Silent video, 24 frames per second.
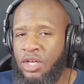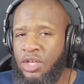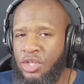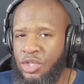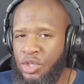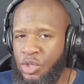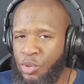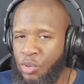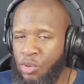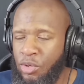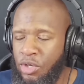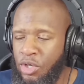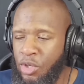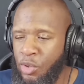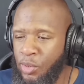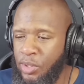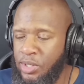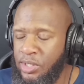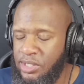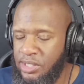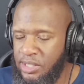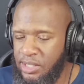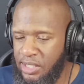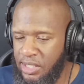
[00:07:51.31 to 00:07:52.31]
You are
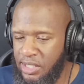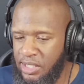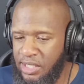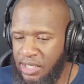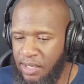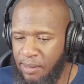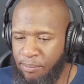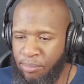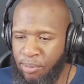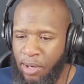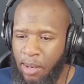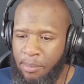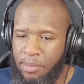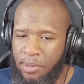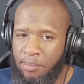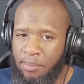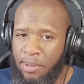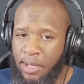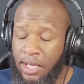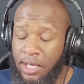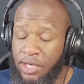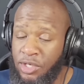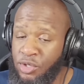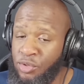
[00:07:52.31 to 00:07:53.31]
going to get that property
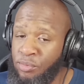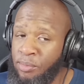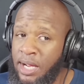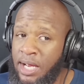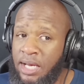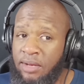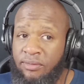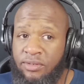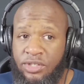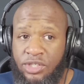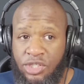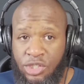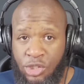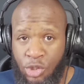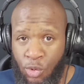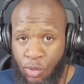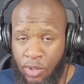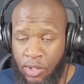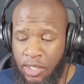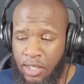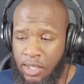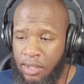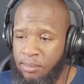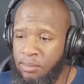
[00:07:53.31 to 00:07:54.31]
back. You might even sue
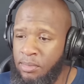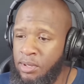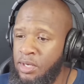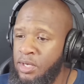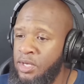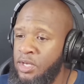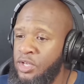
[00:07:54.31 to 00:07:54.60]
him.